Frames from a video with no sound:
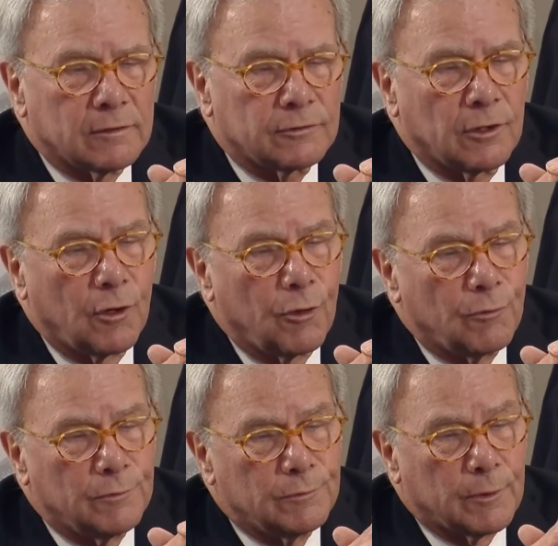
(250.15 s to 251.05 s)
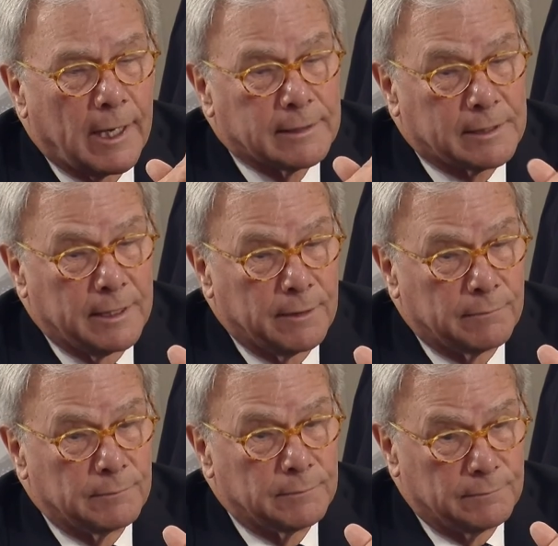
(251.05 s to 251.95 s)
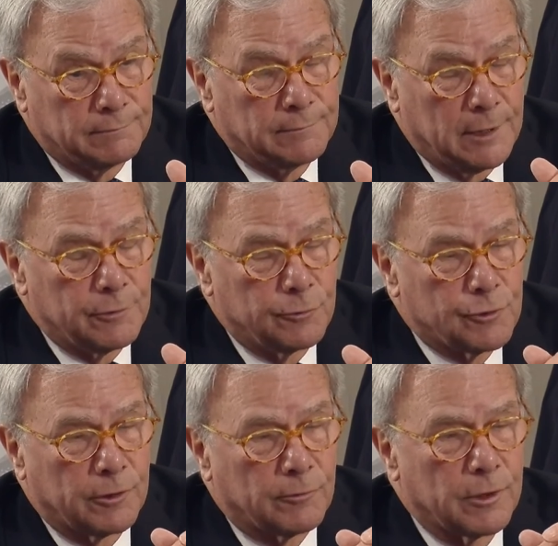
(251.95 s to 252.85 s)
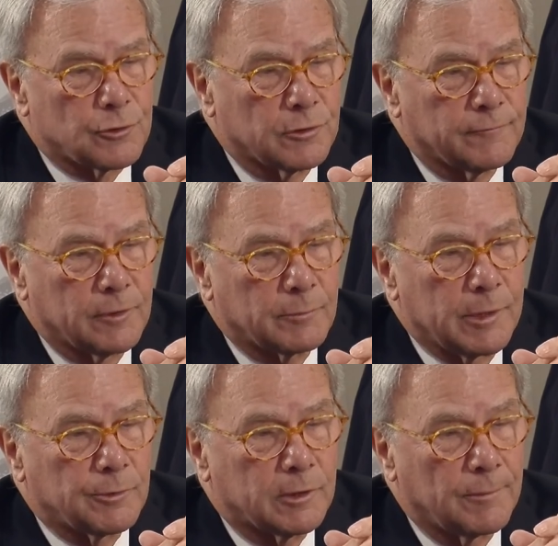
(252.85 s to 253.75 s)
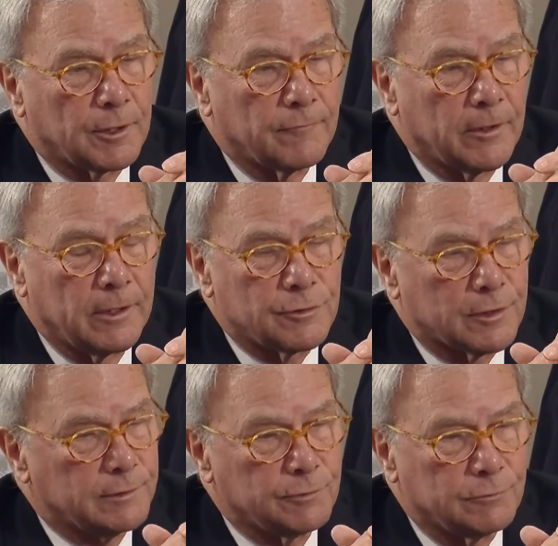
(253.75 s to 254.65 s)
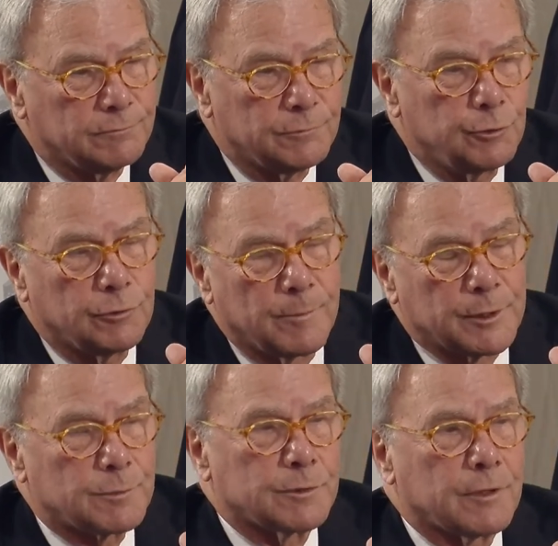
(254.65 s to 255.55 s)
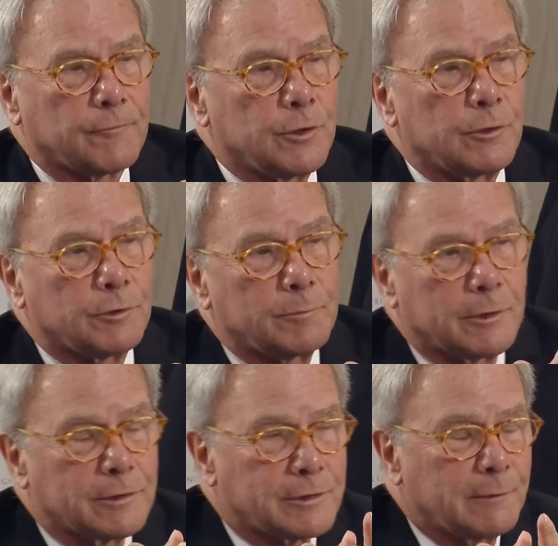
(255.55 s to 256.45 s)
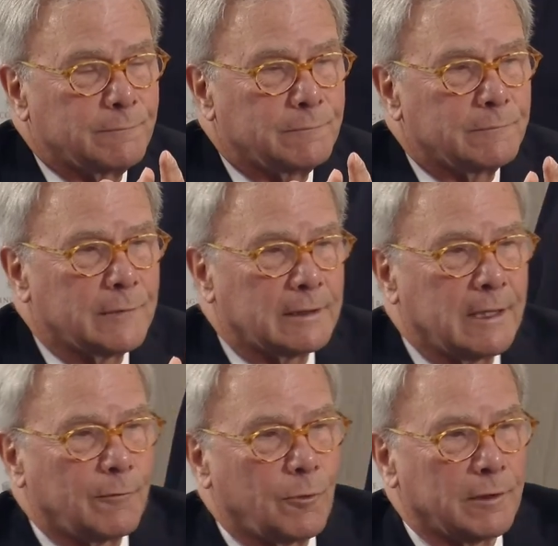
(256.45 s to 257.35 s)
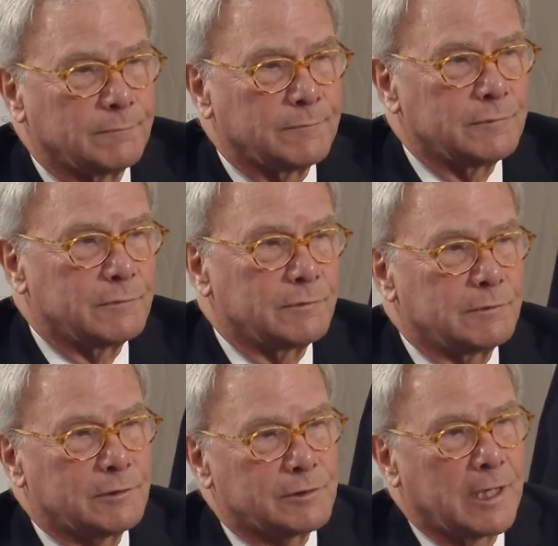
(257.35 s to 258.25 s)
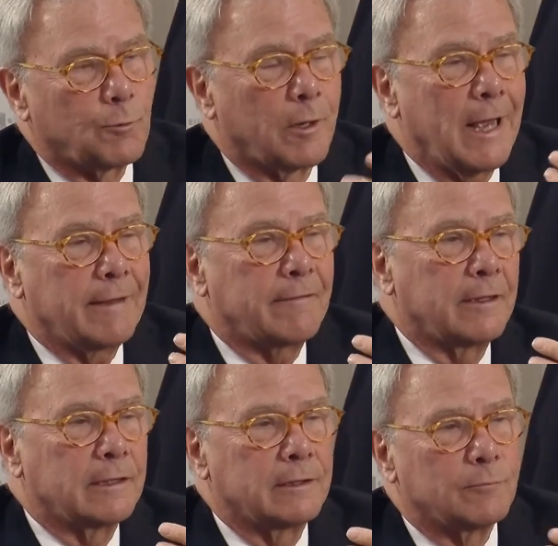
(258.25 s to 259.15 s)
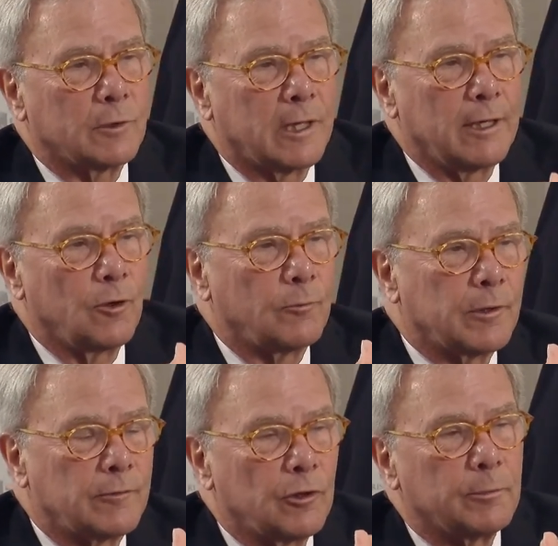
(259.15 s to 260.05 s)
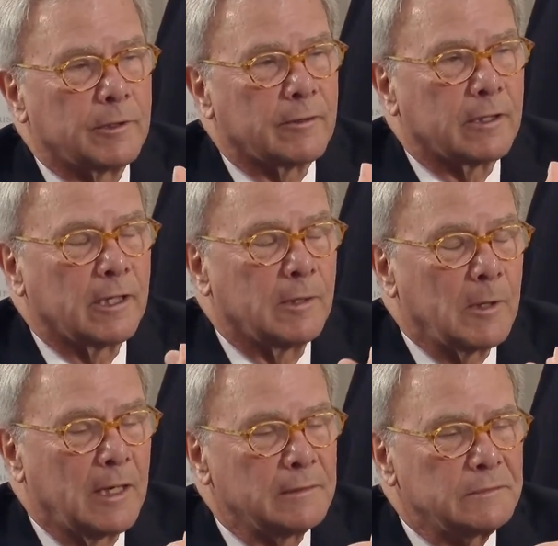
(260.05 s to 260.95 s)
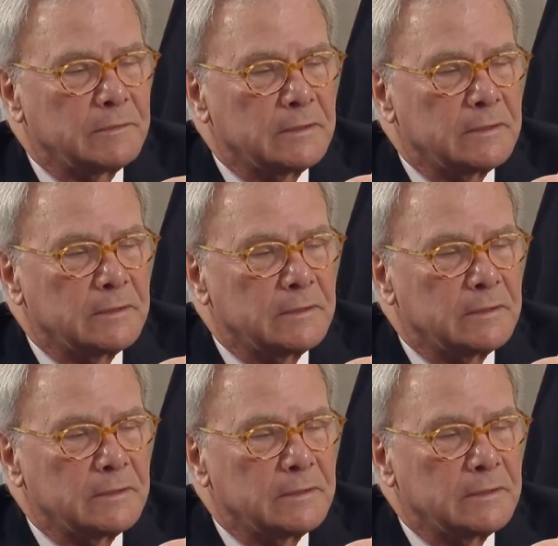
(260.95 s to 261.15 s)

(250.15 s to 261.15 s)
So what I say to a new generation of young people coming of age, and I do two commencements every year because I, I kind of want to decide what I think and what I hope that they'll be thinking about.